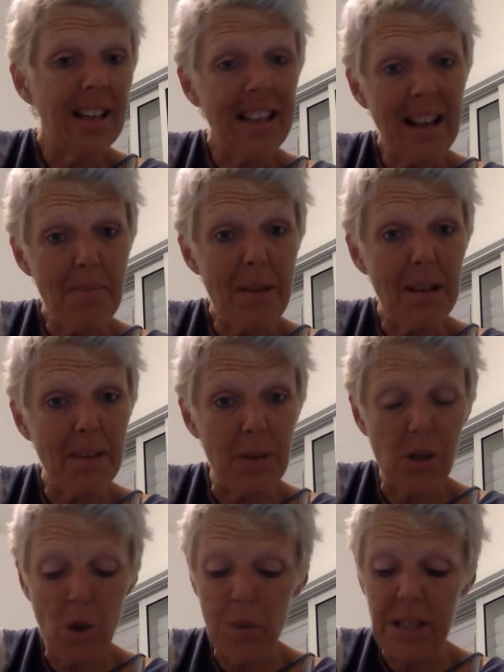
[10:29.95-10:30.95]
And that makes
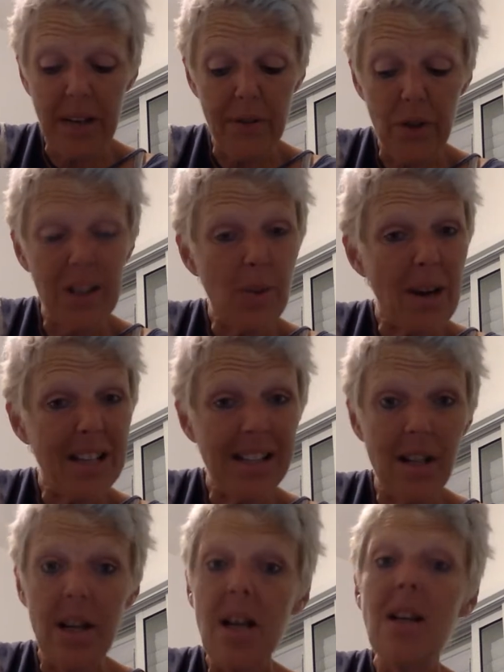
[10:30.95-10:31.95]
me so upset for you. That's why I
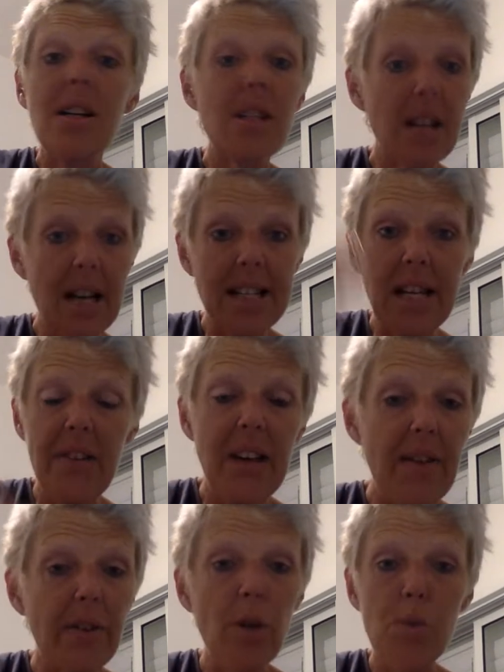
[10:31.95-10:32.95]
said cut down
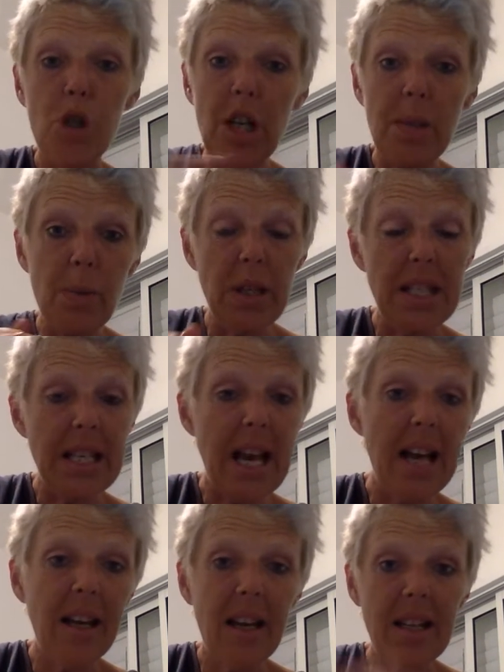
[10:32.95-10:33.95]
the envelope, just put the
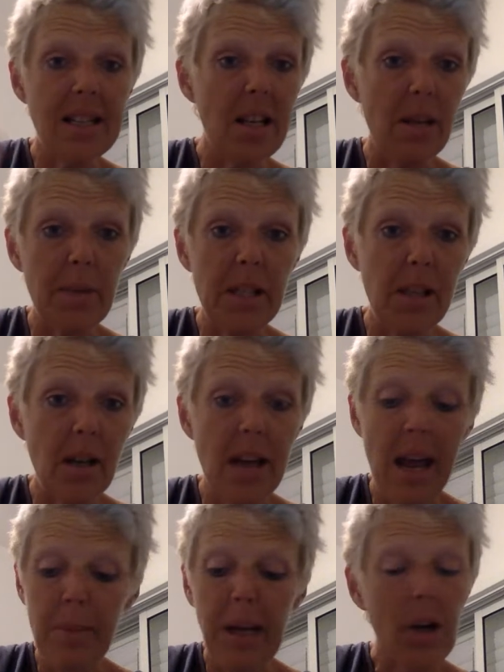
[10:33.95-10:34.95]
tag in and tell them it's a
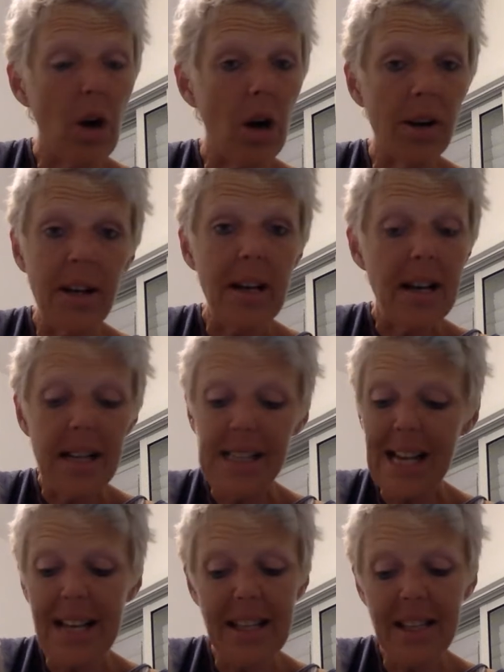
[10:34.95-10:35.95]
handmade card.
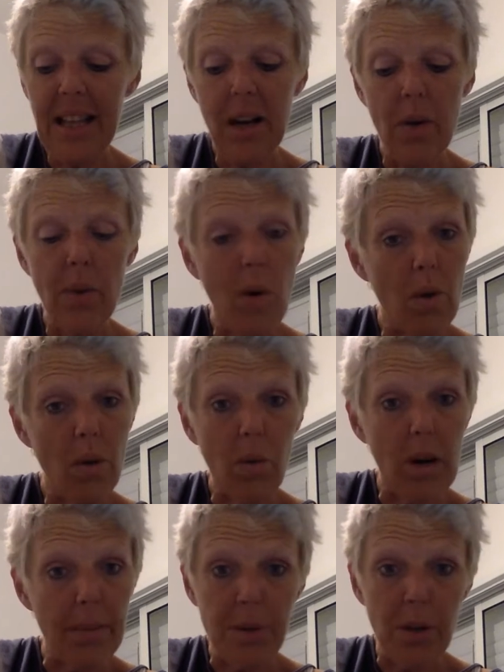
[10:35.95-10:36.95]
Because I think they don't know what
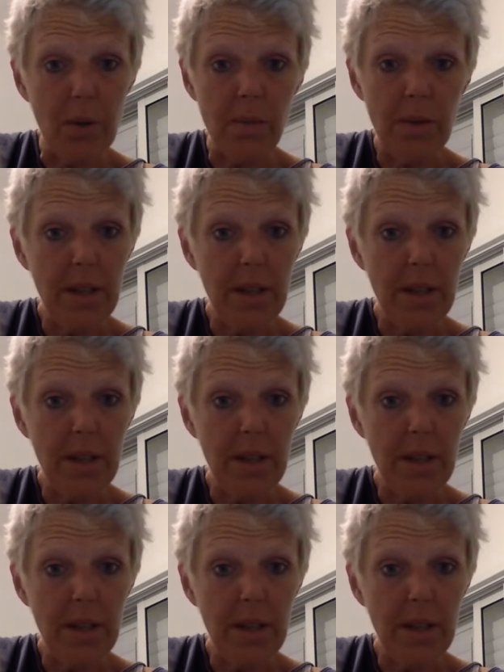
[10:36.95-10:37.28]
we're up to.